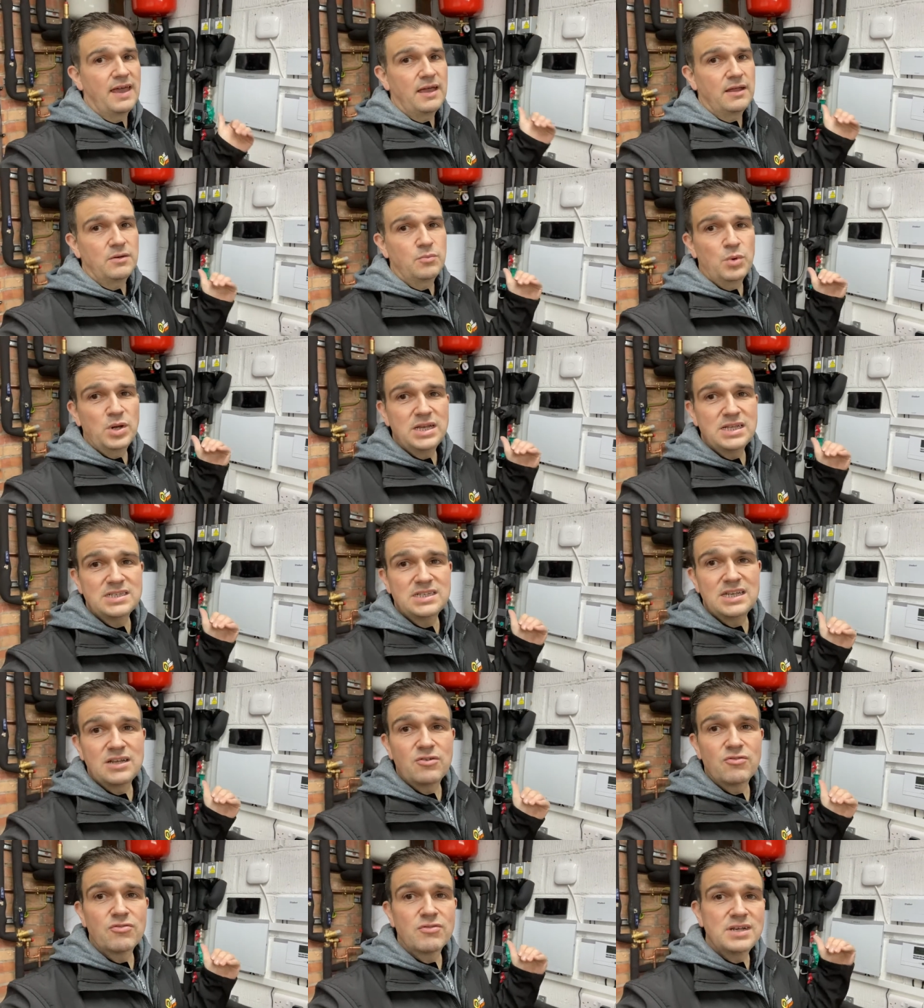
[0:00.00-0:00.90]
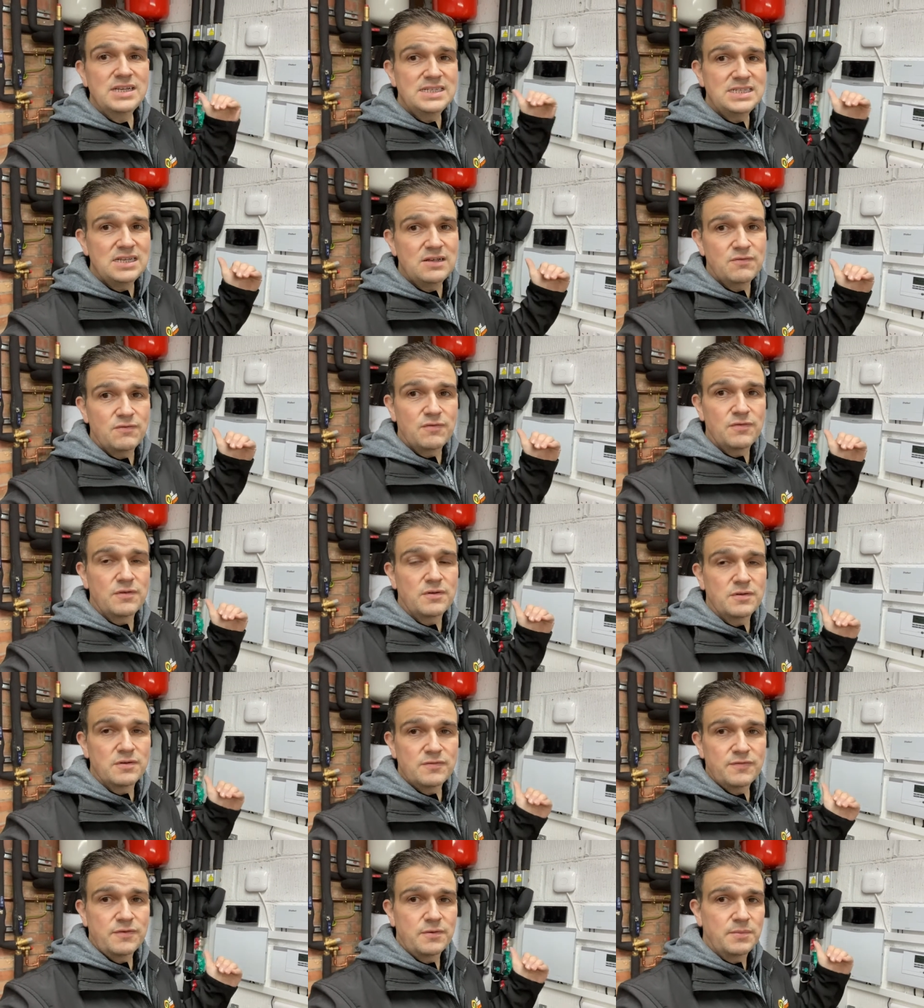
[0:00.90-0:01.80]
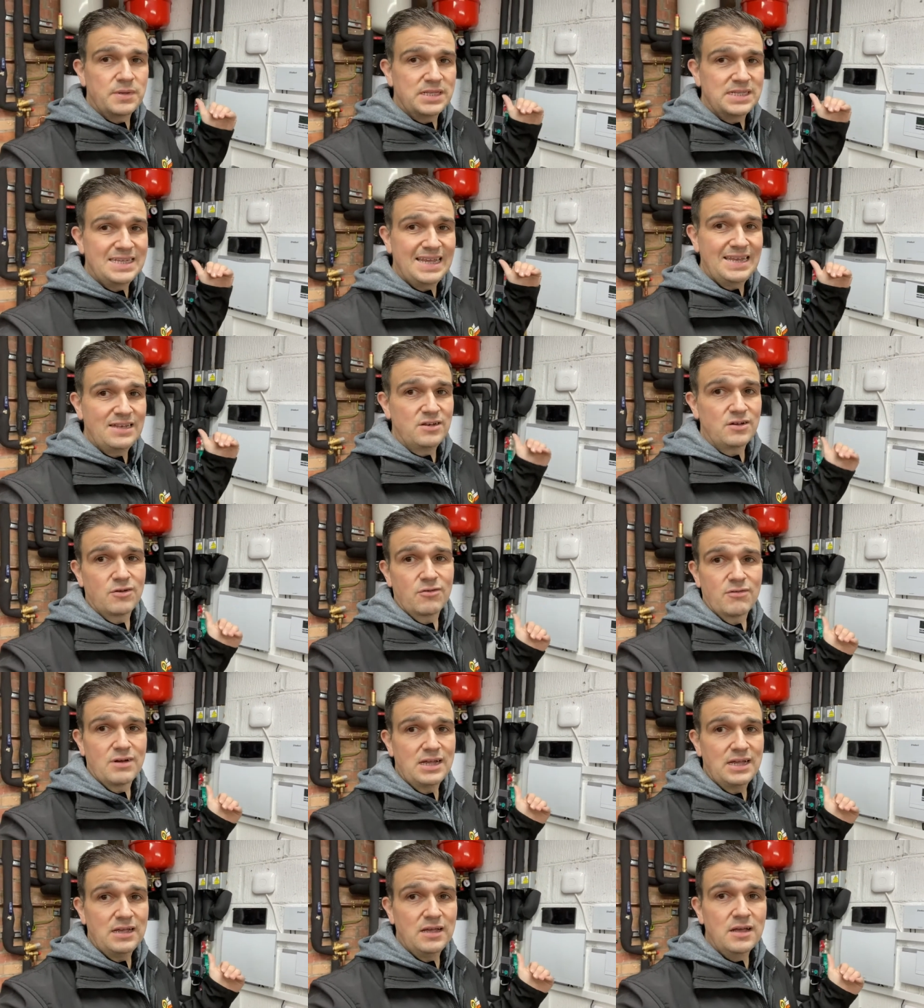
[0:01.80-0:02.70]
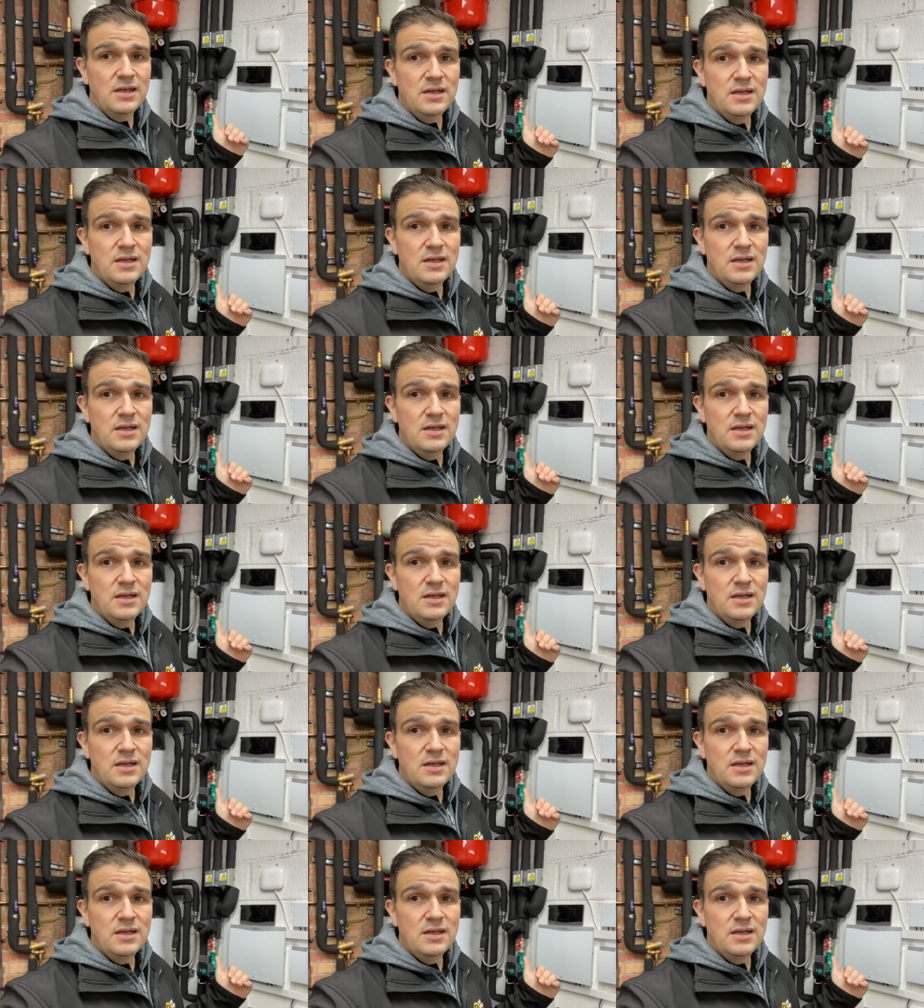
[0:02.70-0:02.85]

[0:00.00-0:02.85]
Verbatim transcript: And when it's increasing for, from a 10 degree,